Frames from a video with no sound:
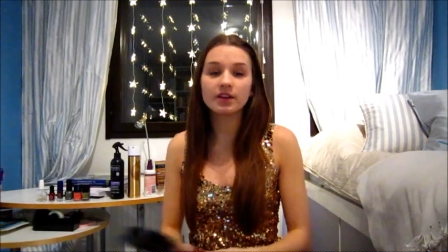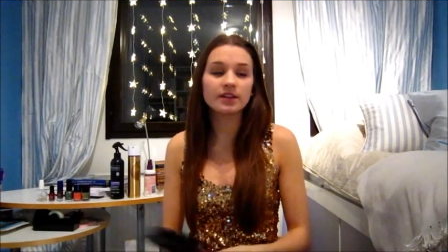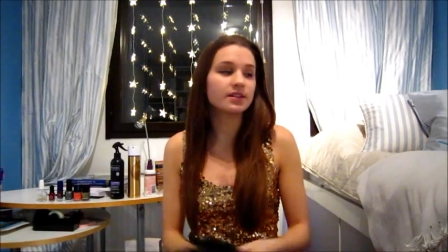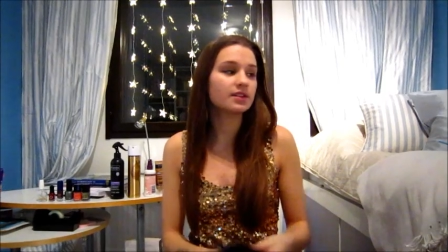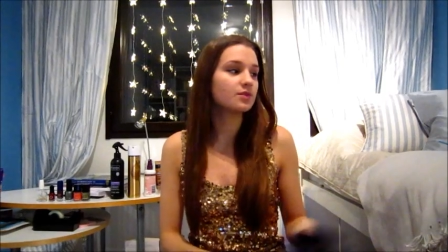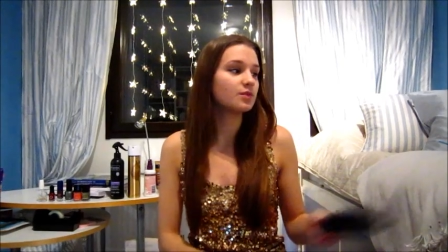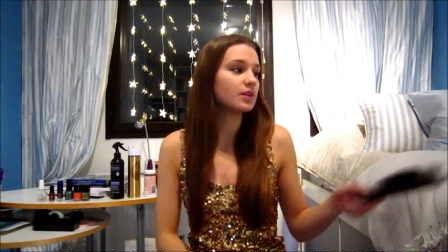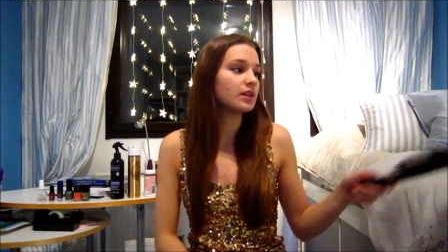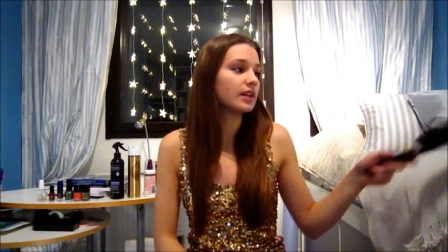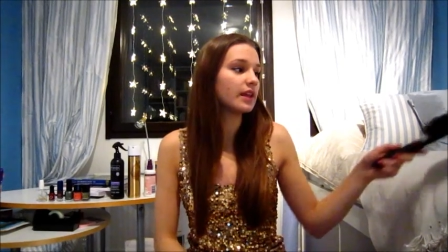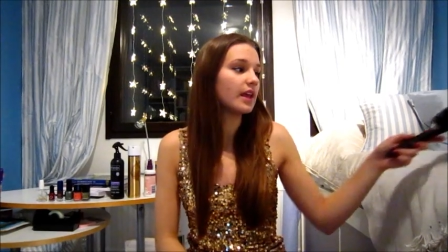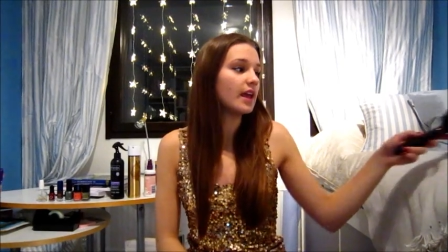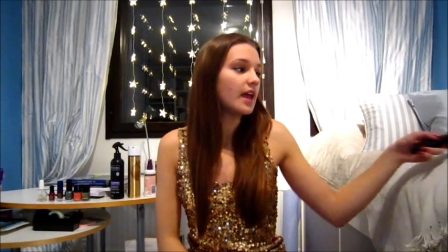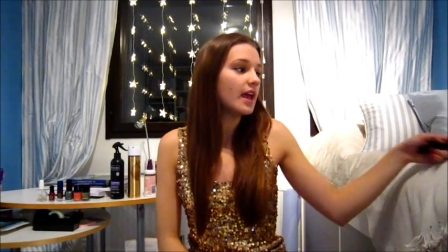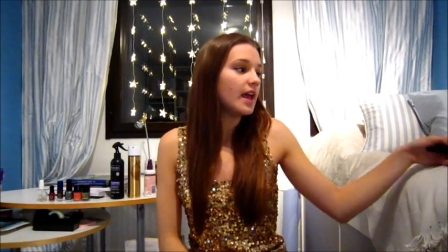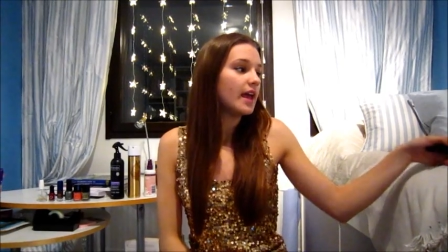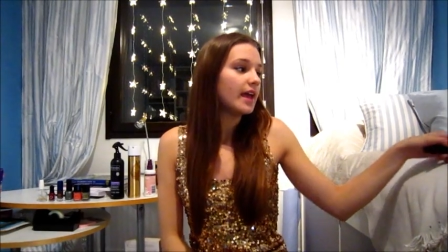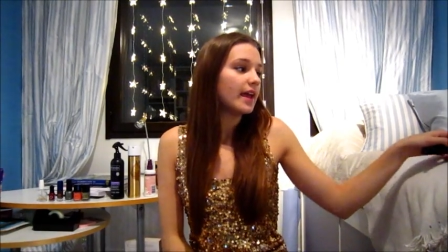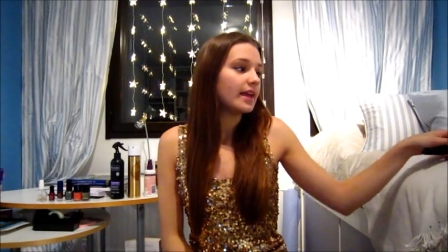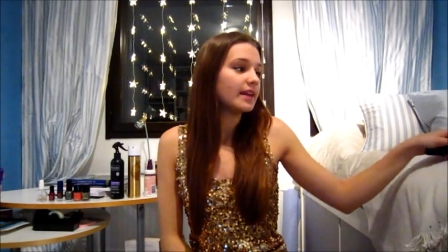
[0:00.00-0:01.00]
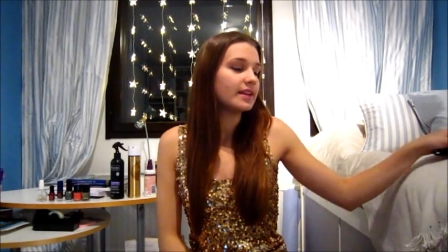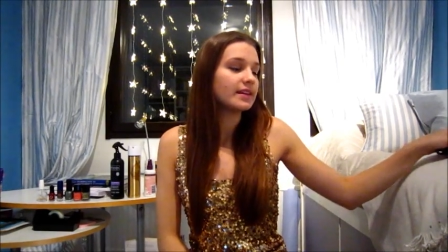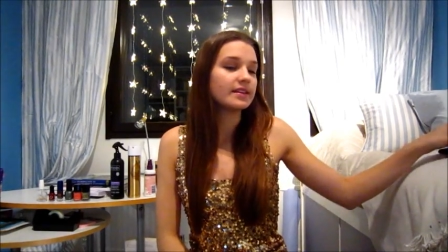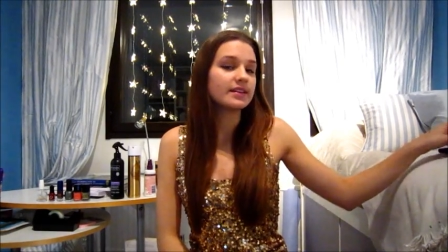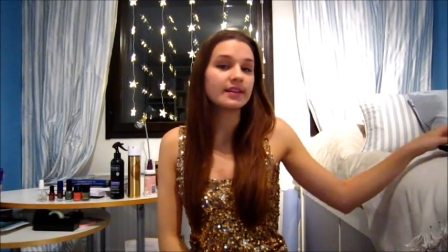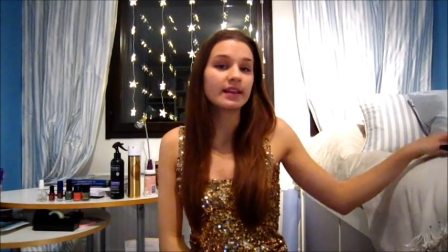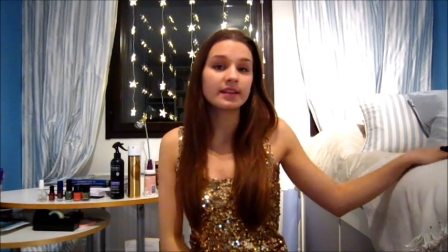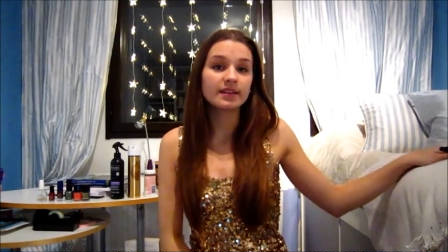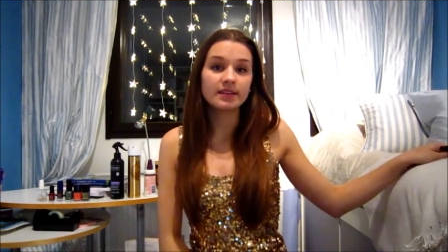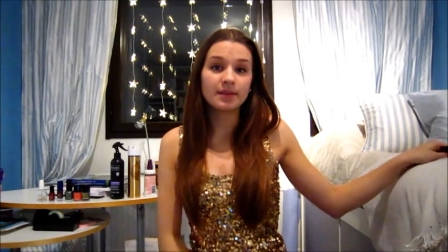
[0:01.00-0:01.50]
It doesn't really, it
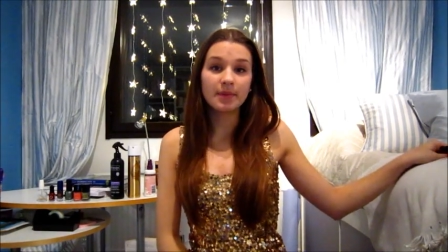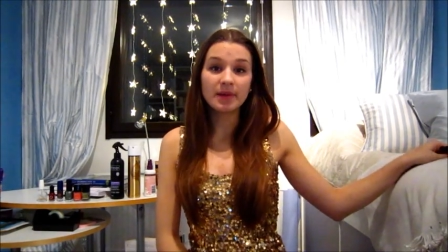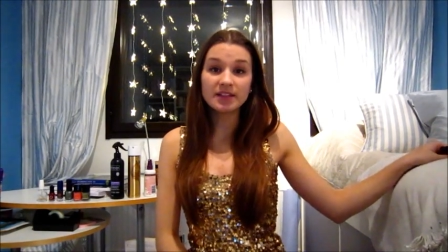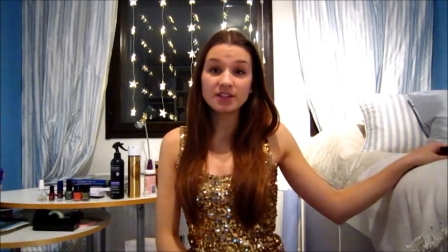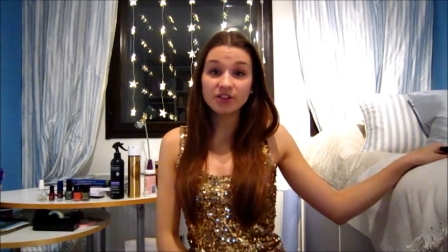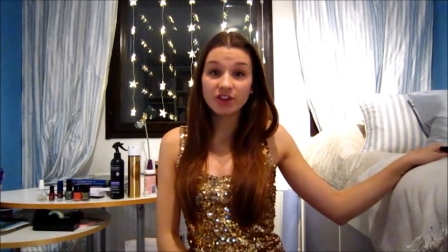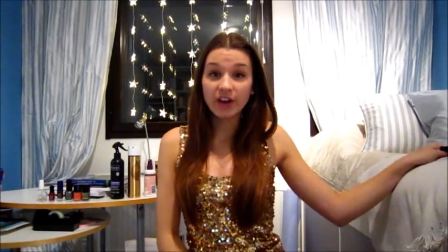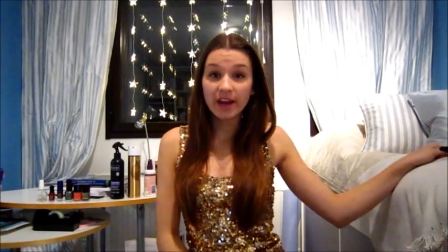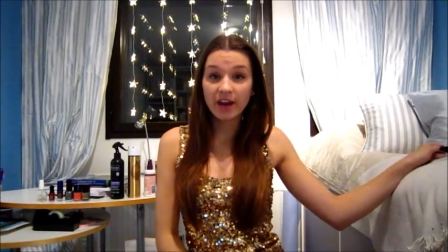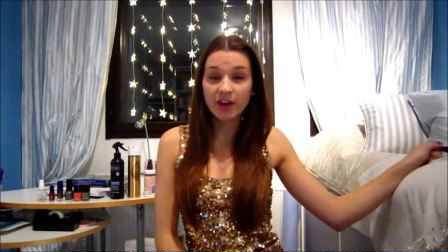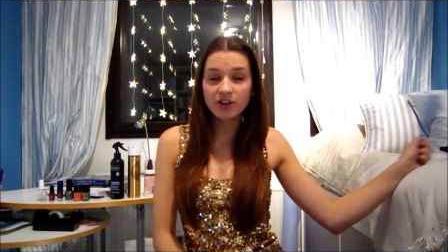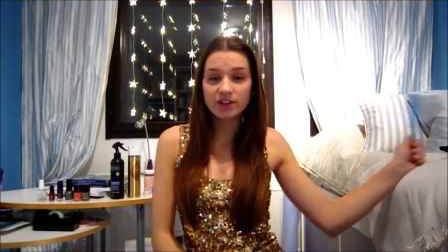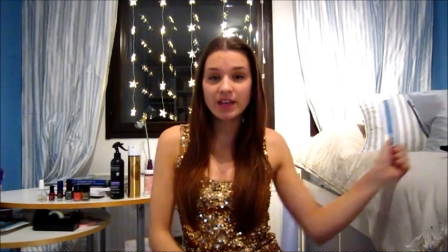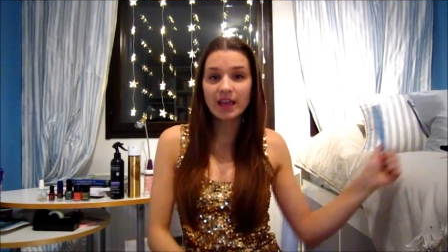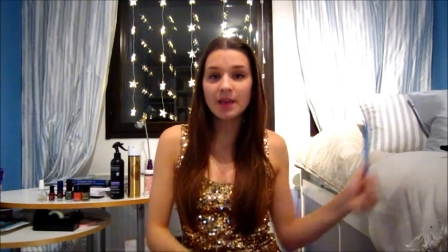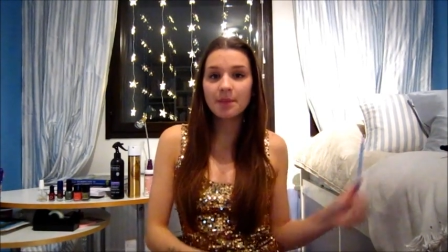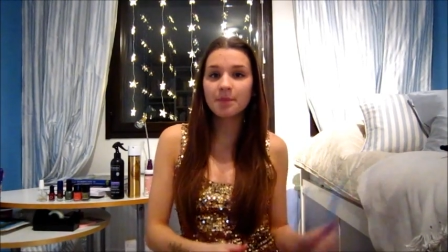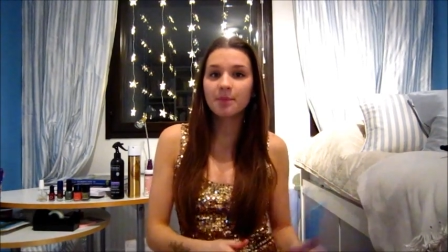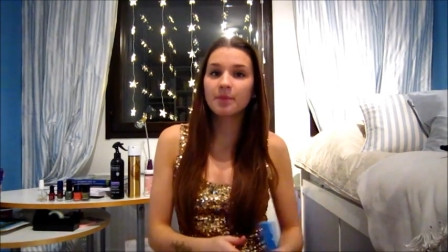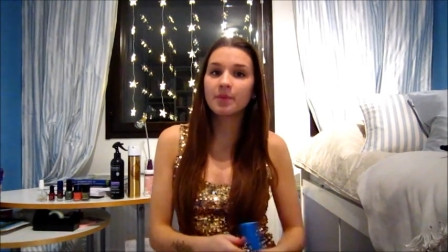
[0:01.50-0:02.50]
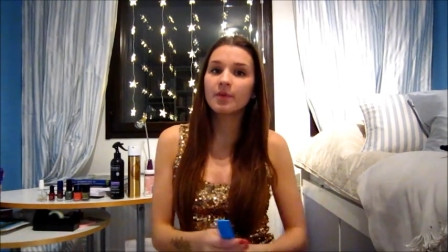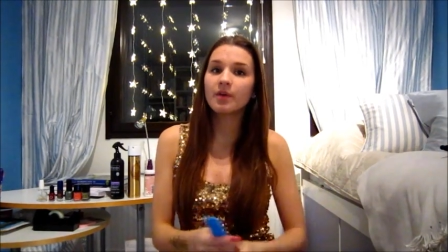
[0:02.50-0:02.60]
depends on your hair type.